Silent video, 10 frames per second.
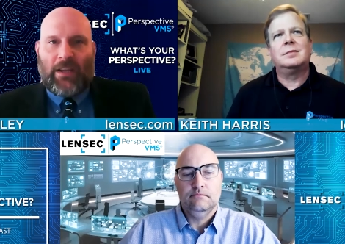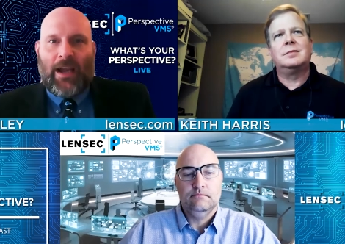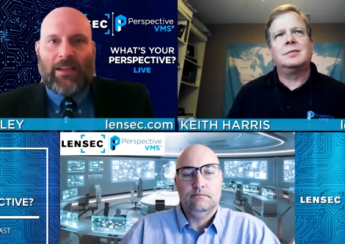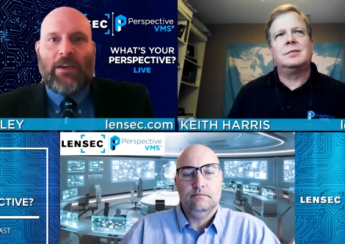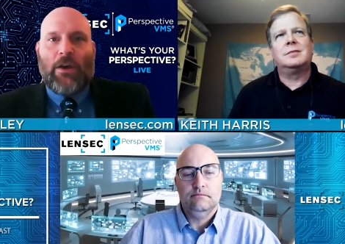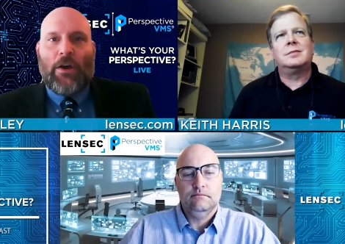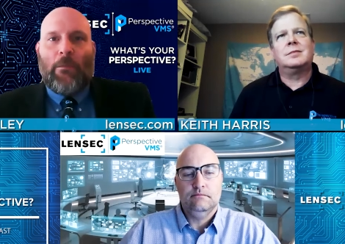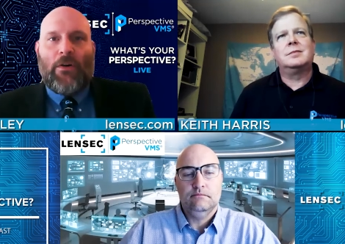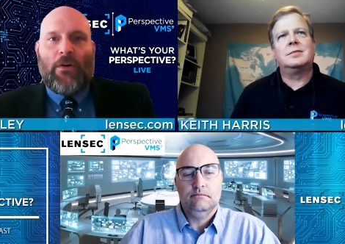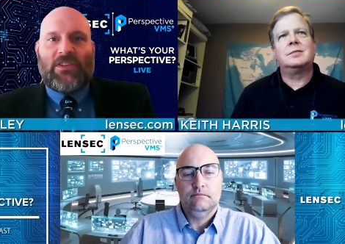Speaker 1: both
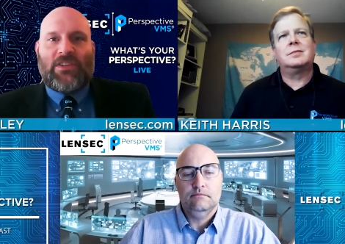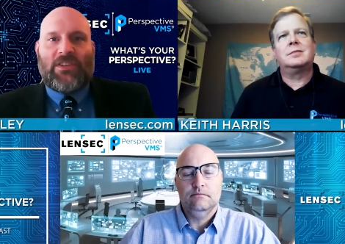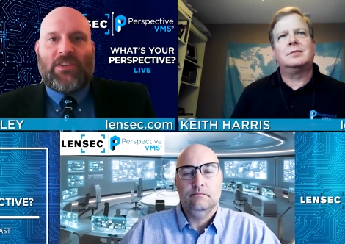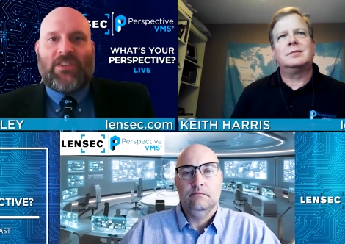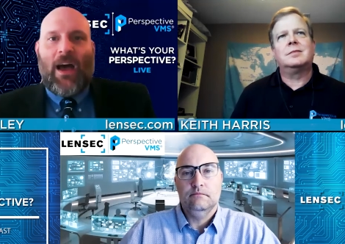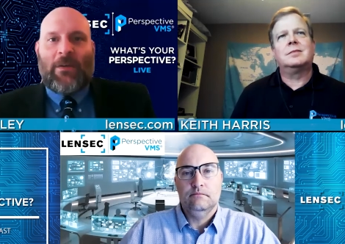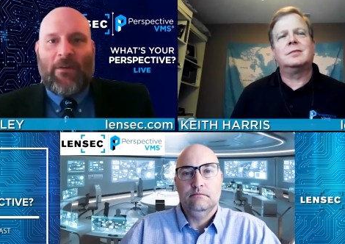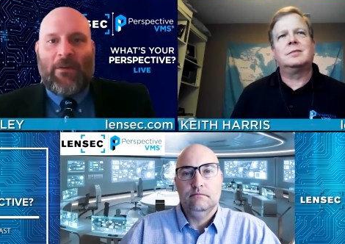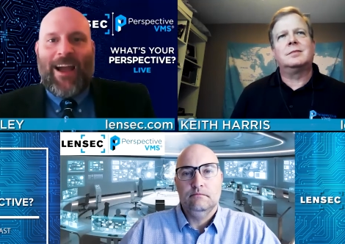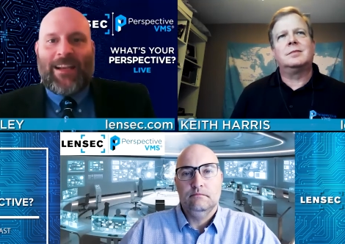stopping by
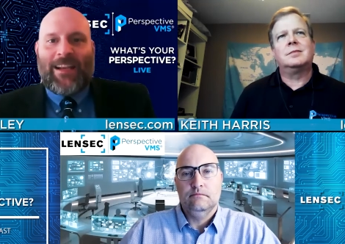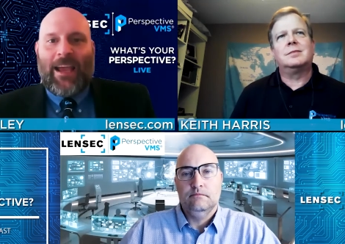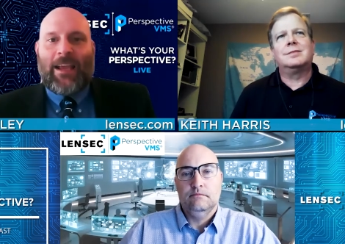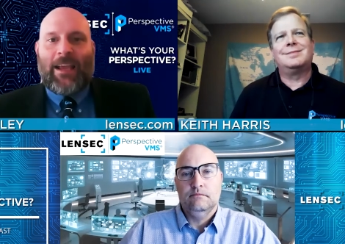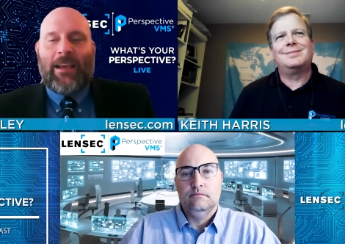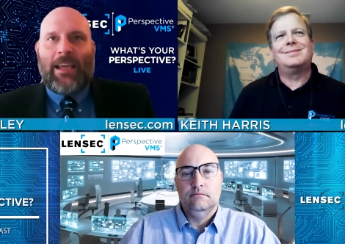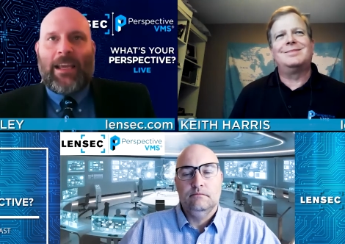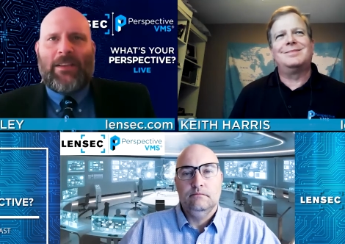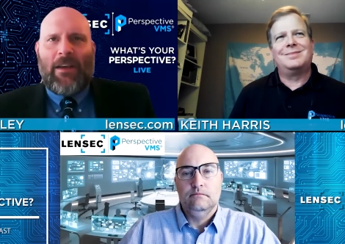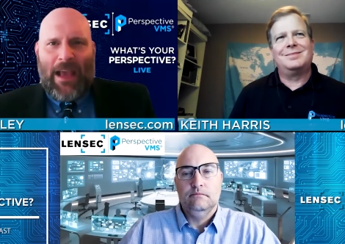today. Keith, do you have
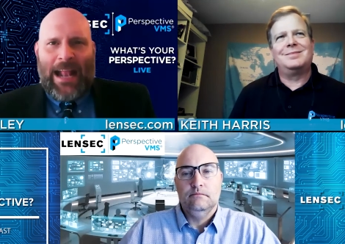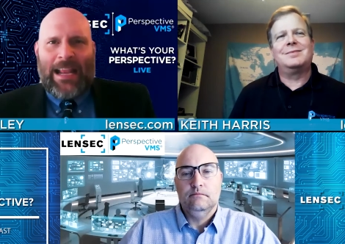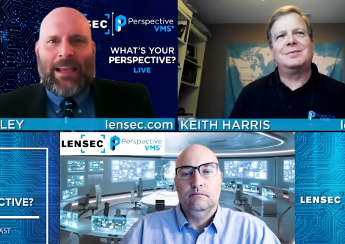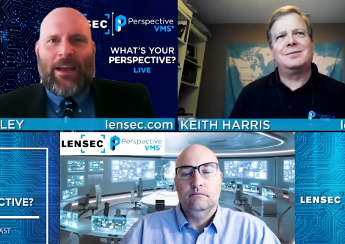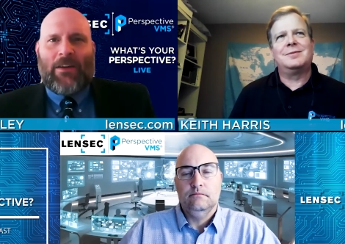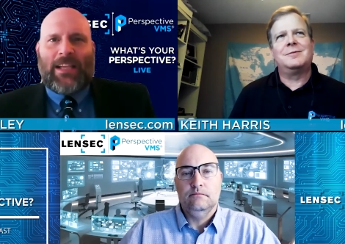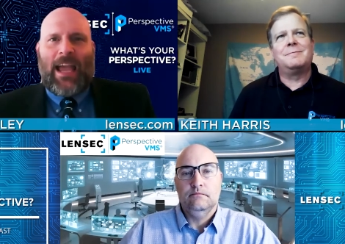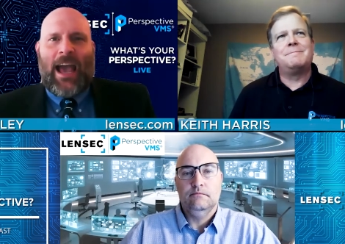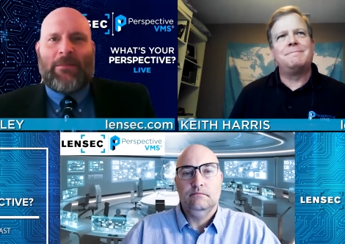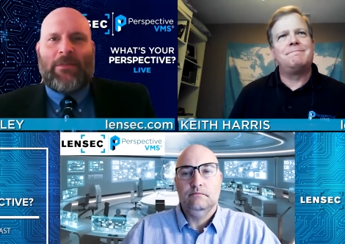anything else to add
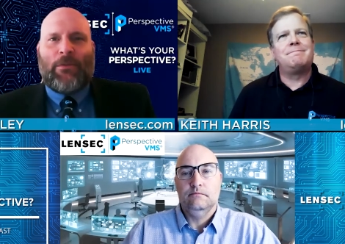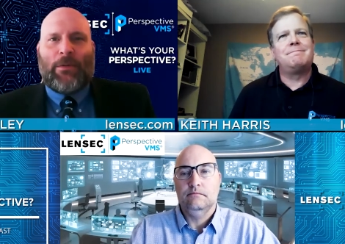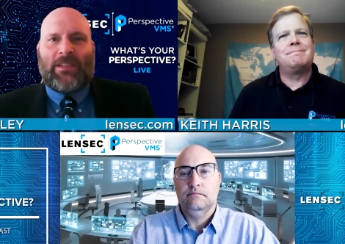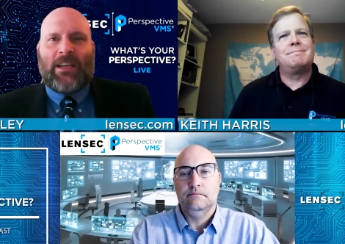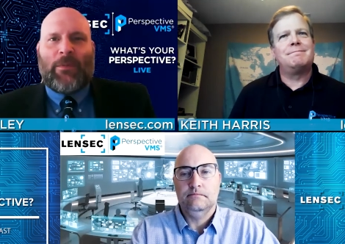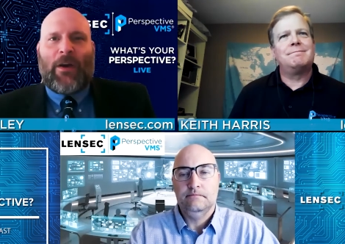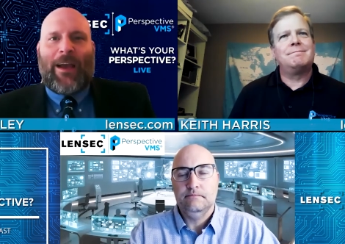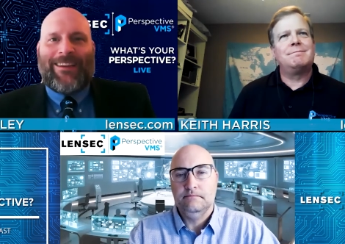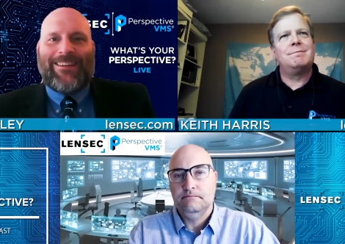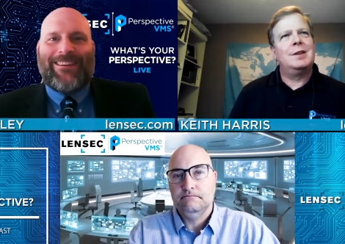before we say goodbye?
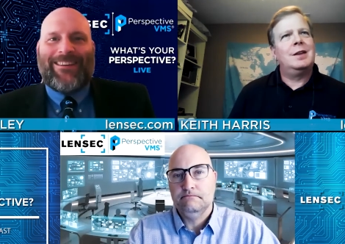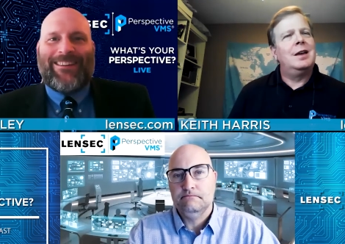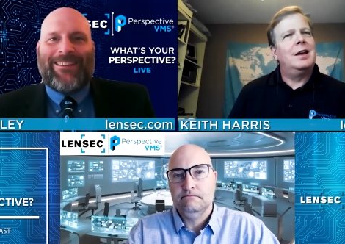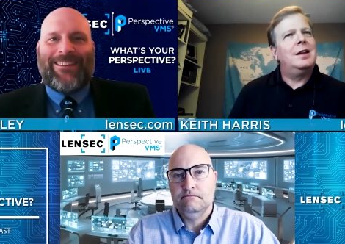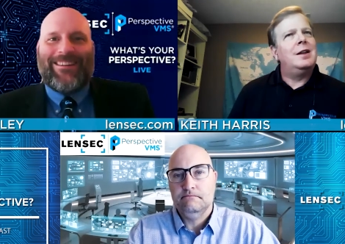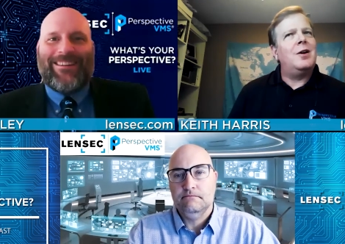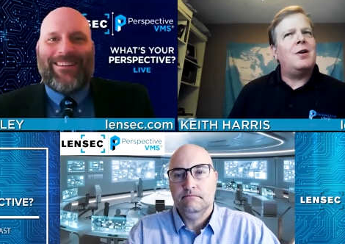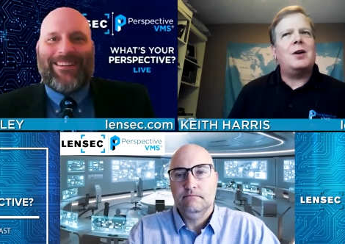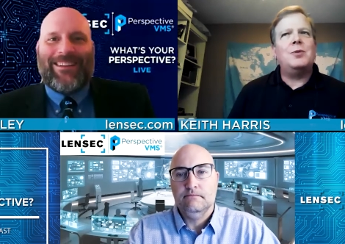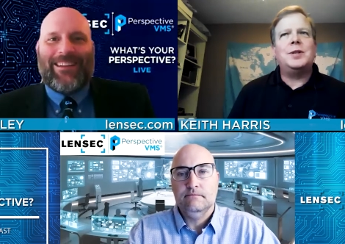
Speaker 2: No,
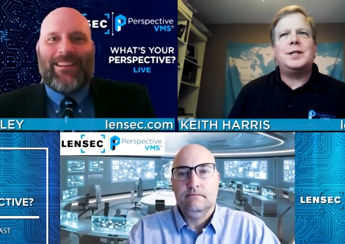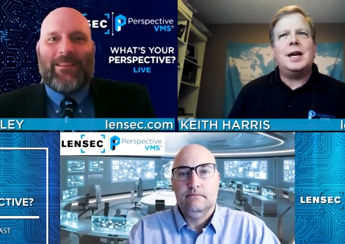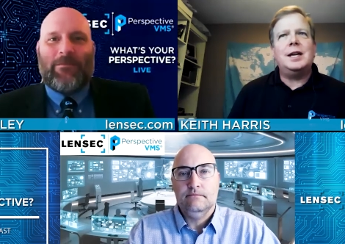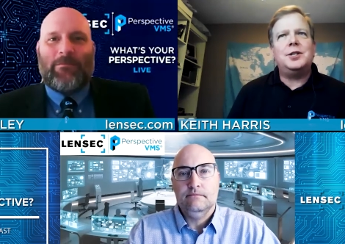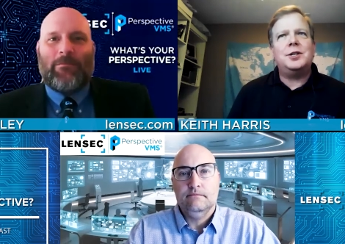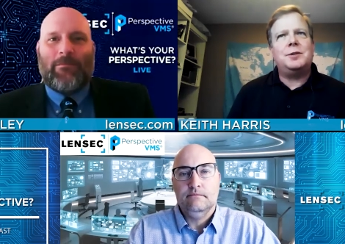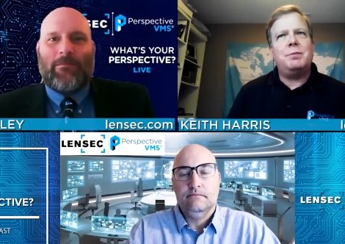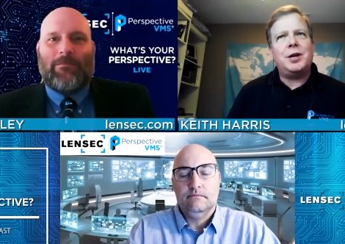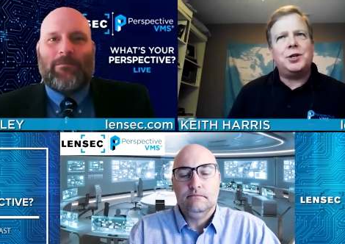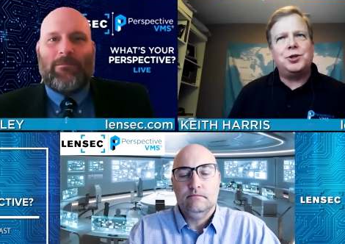I would say just
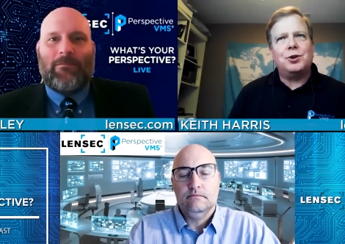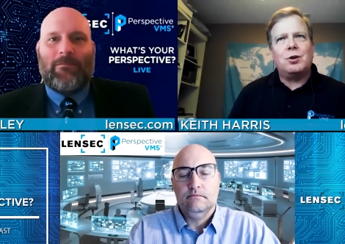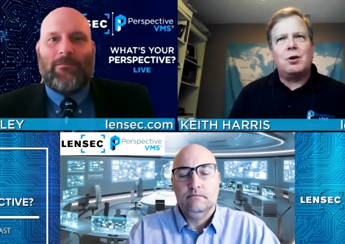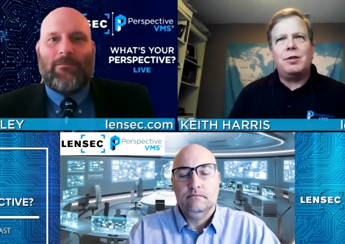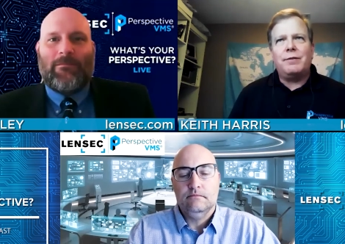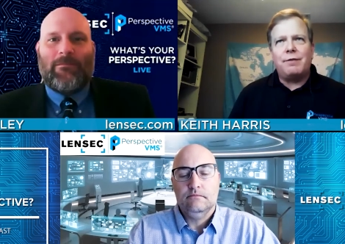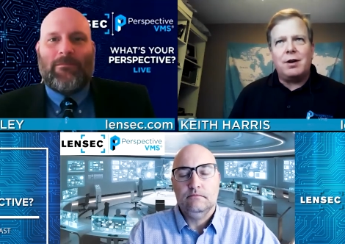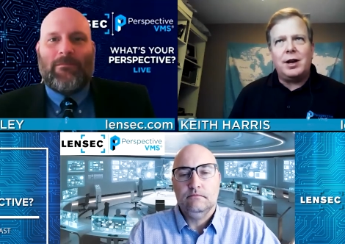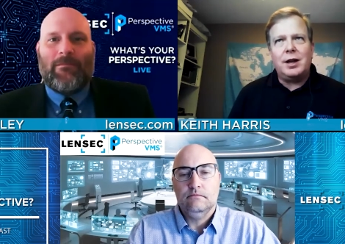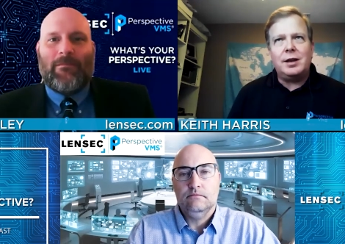make sure on the
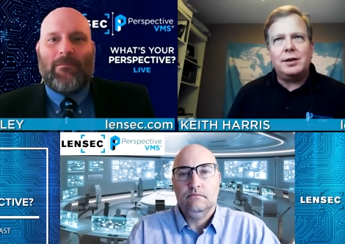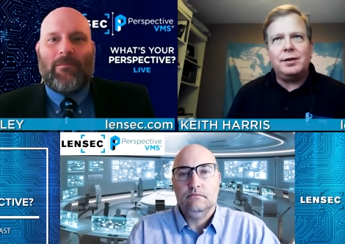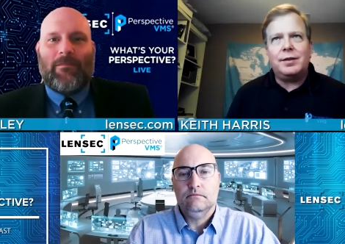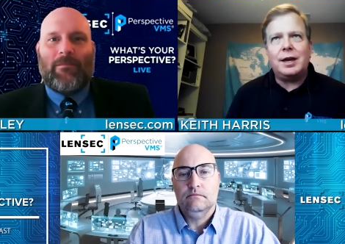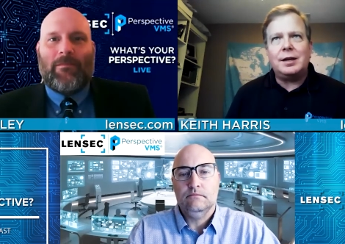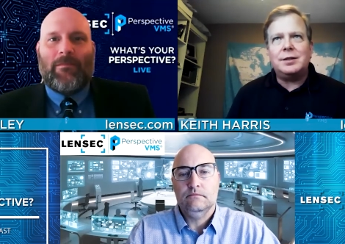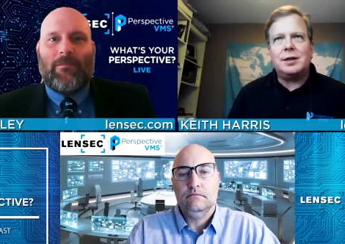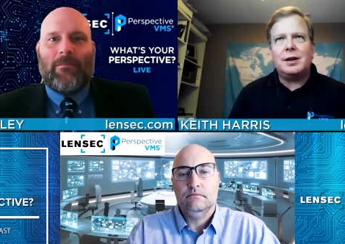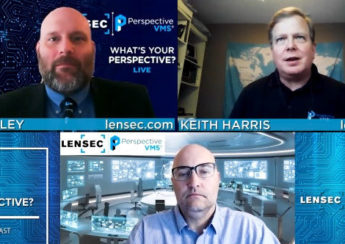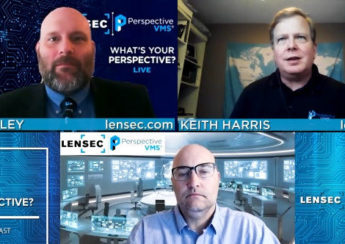front end that
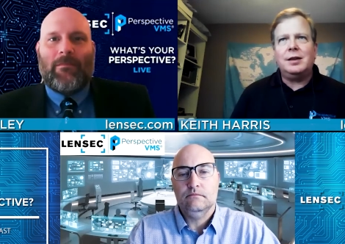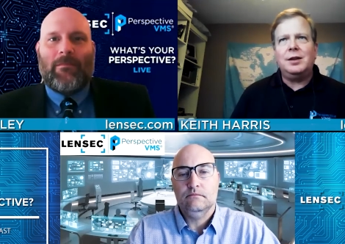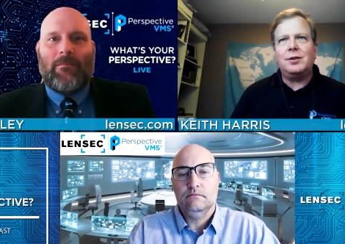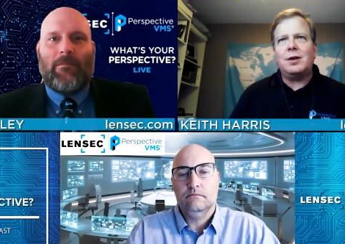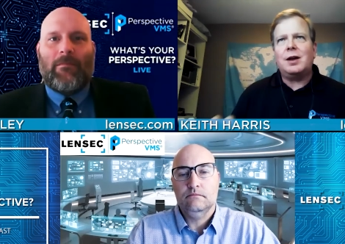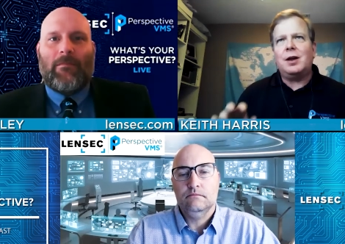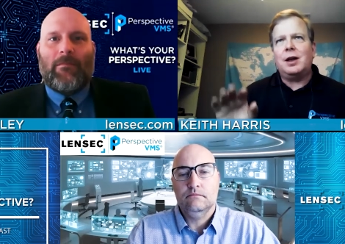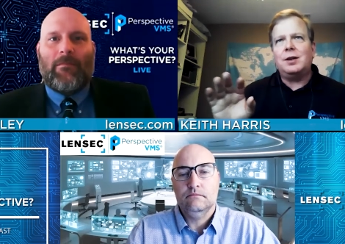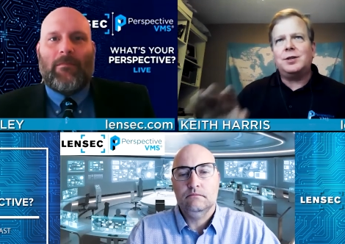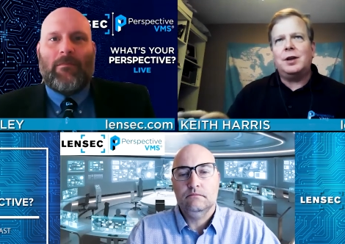either
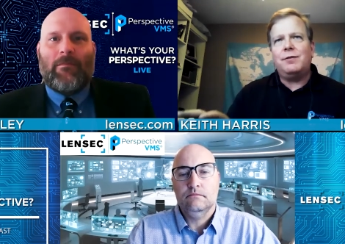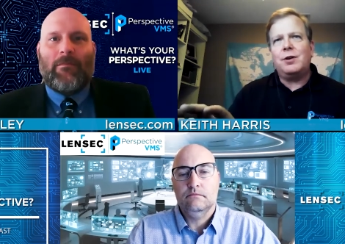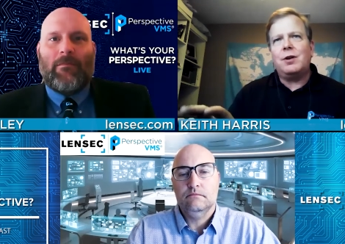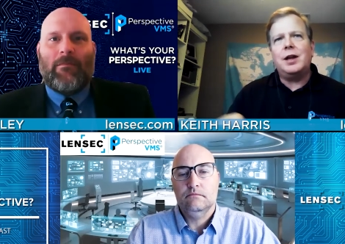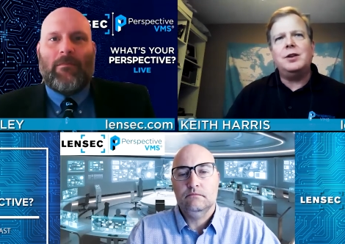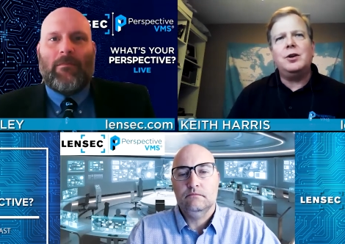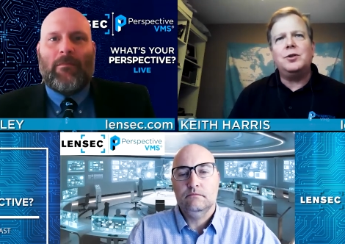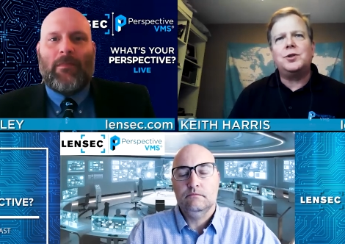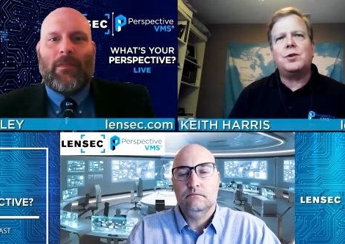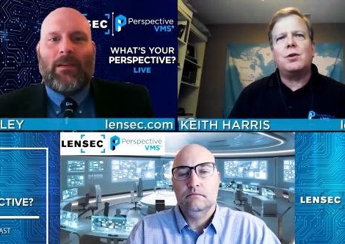as if you're an end
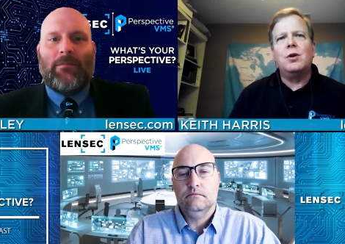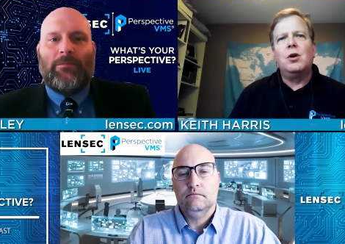user